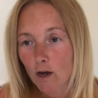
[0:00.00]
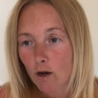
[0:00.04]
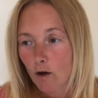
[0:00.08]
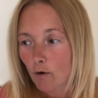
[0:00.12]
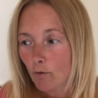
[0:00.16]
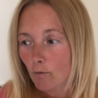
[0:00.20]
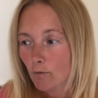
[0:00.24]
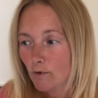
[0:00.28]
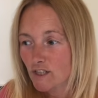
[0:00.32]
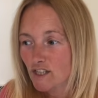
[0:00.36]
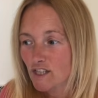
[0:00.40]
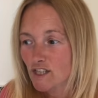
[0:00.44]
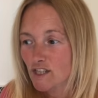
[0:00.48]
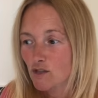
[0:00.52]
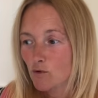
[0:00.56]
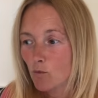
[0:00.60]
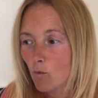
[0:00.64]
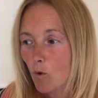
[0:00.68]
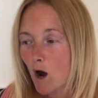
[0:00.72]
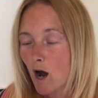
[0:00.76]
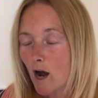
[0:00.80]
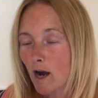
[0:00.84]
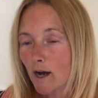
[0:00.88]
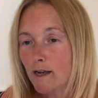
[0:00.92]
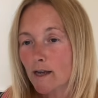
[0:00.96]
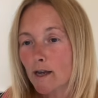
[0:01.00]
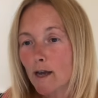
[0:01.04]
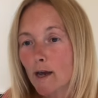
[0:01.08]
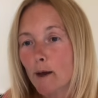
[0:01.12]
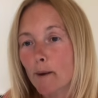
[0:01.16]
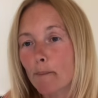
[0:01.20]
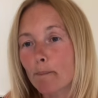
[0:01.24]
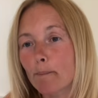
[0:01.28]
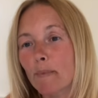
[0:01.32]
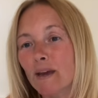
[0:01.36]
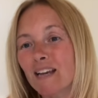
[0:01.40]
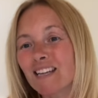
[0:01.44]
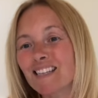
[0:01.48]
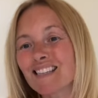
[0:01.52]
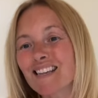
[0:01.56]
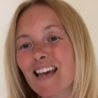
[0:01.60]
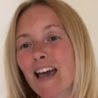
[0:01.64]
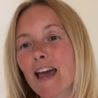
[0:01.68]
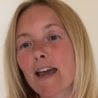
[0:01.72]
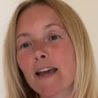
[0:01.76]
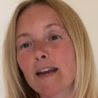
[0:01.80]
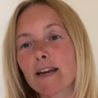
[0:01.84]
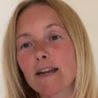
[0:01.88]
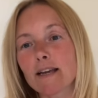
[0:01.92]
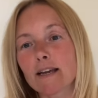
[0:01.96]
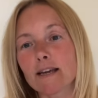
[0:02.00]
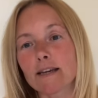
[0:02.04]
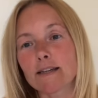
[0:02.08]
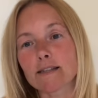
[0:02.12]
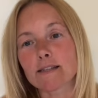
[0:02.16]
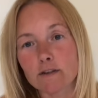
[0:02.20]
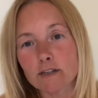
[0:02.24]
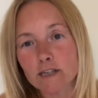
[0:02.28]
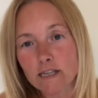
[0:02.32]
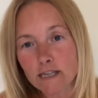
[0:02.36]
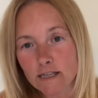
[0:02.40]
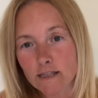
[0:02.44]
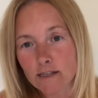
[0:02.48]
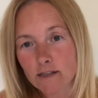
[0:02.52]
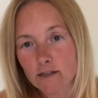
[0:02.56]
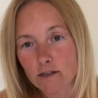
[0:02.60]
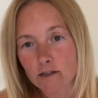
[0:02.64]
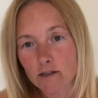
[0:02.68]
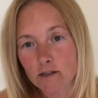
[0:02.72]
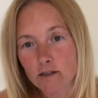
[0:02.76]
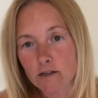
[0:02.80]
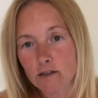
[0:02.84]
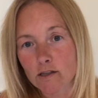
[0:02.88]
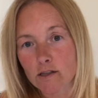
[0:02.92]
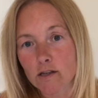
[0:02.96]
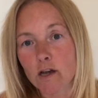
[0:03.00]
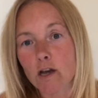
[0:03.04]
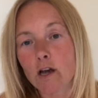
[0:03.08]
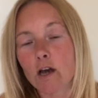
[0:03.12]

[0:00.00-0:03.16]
Which is why maintaining a distance